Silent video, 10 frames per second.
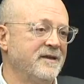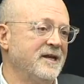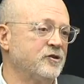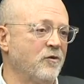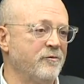And
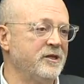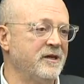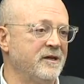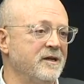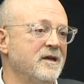that's why we
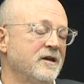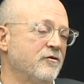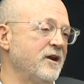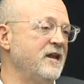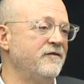did it.
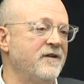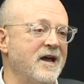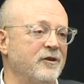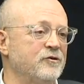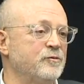Creating
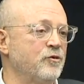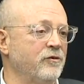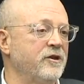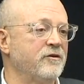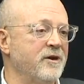value is
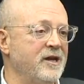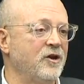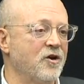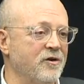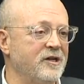purely
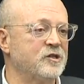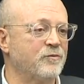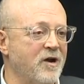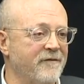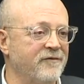creating earnings,
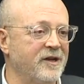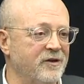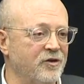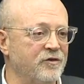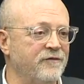profit,
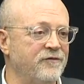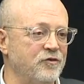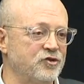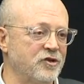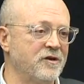and a good
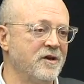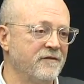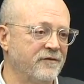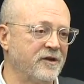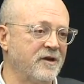future
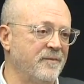for the